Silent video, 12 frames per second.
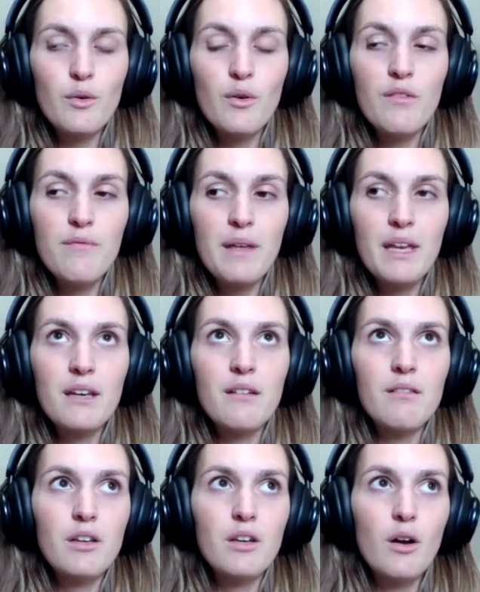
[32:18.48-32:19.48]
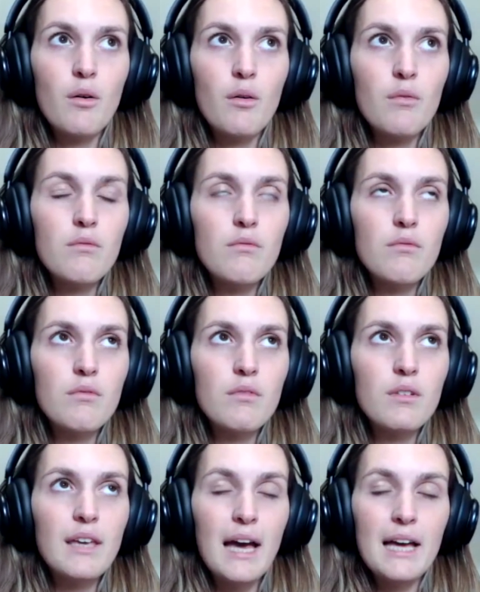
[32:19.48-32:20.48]
have been,
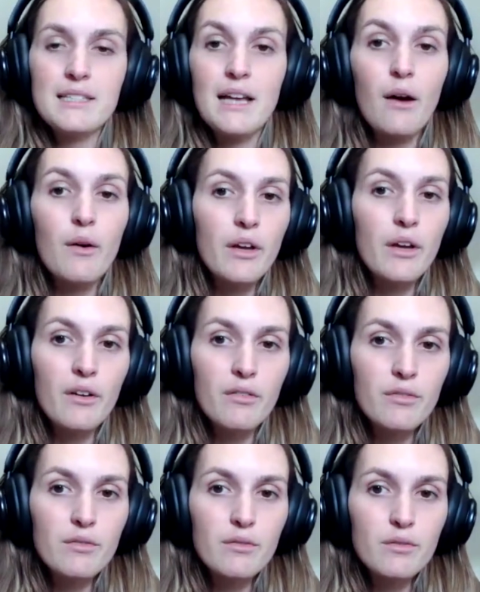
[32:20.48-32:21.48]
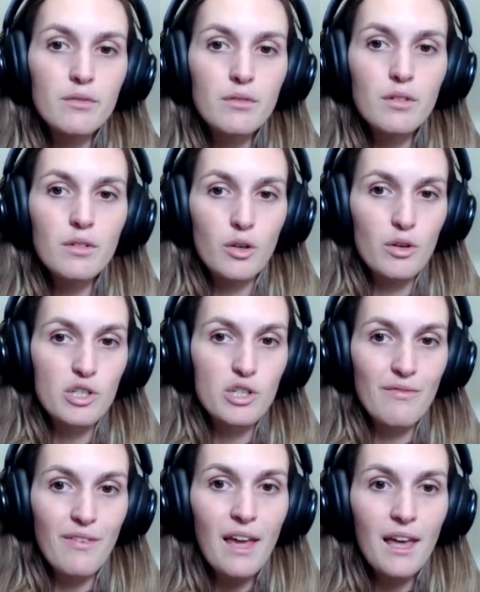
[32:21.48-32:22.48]
cast out of the
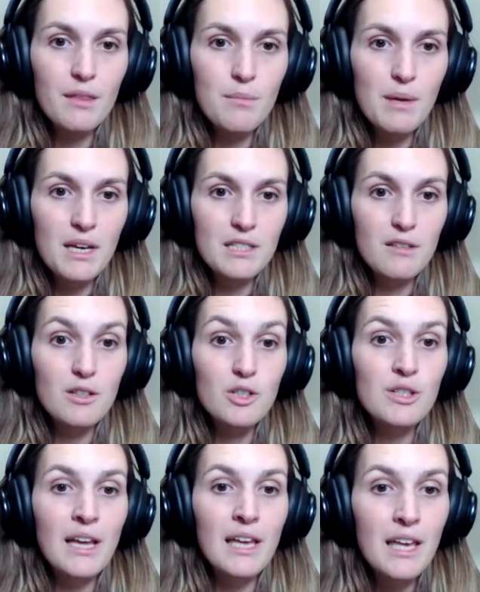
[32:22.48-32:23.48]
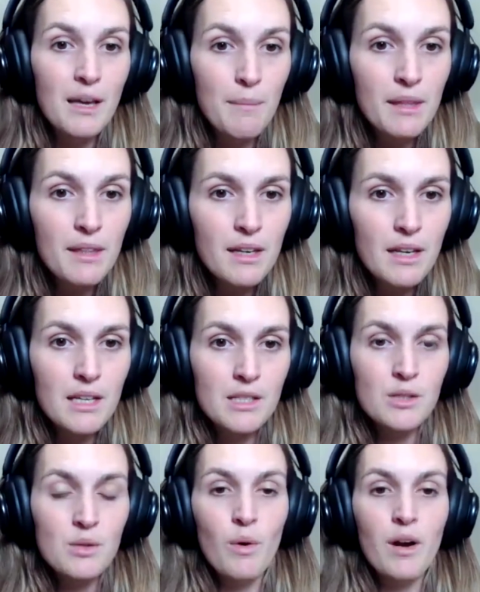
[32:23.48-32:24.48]
Christian faith because of their psychic
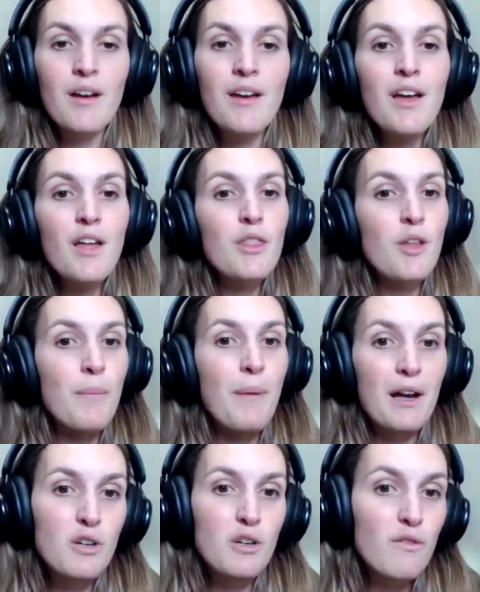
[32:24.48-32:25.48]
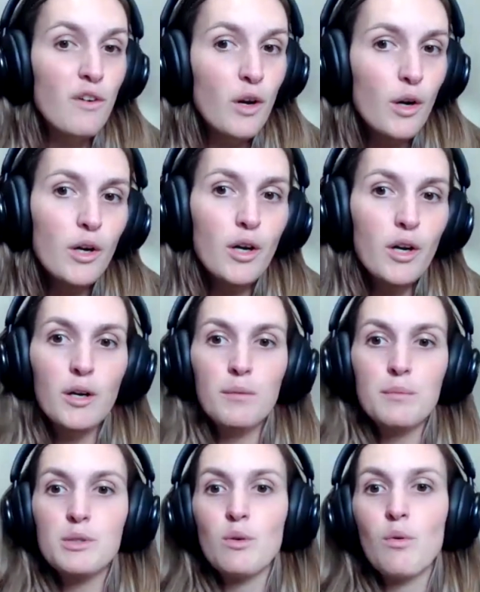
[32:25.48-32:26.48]
abilities or their passion for
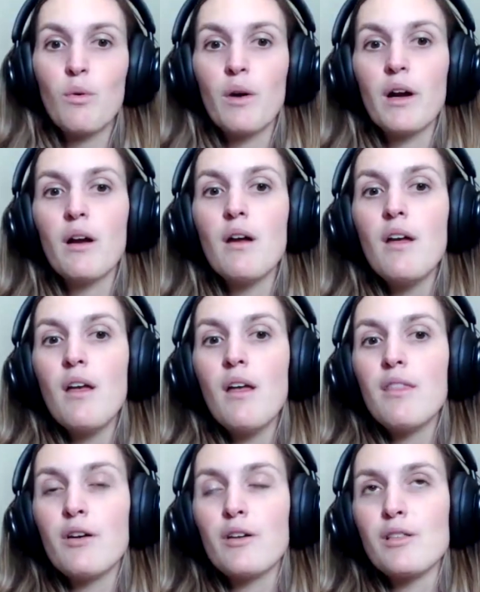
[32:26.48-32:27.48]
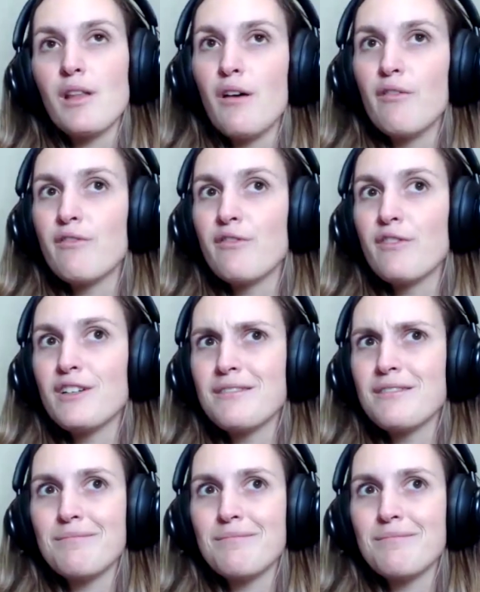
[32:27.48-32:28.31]
herbs or their love for,